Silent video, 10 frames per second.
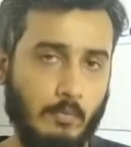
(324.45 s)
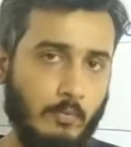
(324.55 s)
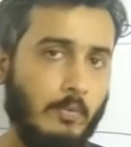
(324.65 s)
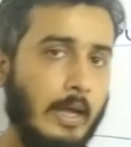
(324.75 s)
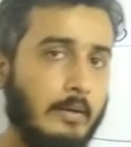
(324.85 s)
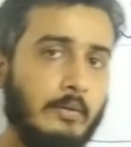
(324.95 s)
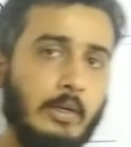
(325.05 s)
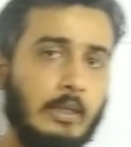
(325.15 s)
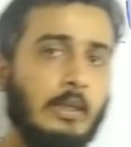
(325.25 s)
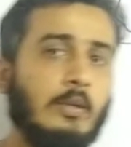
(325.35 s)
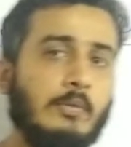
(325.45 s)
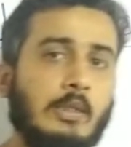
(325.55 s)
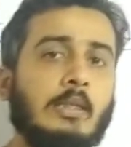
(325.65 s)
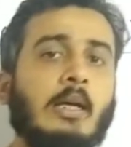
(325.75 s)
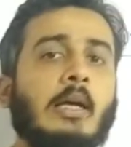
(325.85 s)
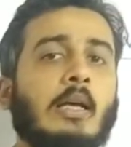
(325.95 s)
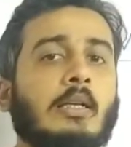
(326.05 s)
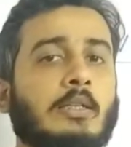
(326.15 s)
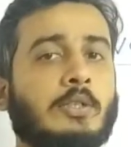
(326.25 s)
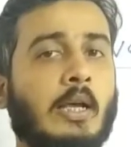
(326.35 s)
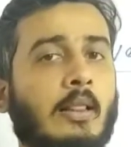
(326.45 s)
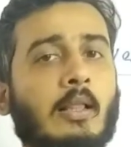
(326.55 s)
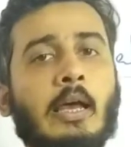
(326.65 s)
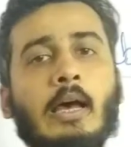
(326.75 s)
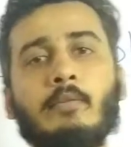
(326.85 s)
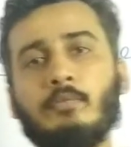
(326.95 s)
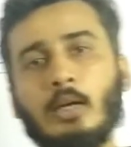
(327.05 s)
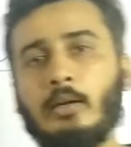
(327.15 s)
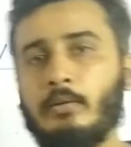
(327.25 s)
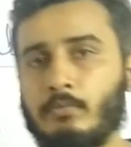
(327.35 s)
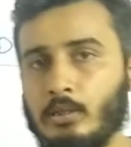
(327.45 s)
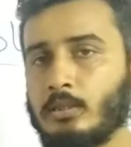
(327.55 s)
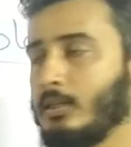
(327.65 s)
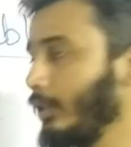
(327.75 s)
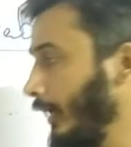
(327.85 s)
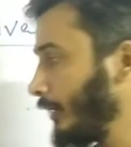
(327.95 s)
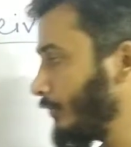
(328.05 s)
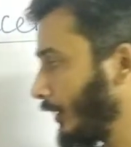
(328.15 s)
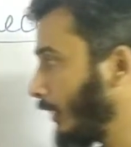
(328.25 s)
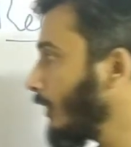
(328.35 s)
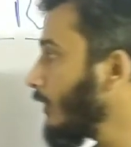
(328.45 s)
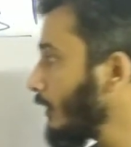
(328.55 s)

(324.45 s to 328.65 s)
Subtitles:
when recovered shall have a reversal entry.